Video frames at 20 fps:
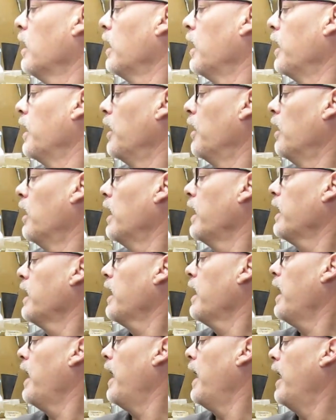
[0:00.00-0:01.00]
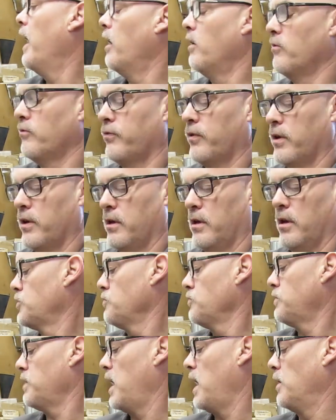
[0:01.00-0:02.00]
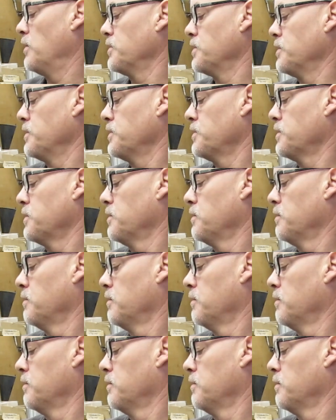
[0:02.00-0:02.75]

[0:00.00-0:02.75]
And I have 2/1000.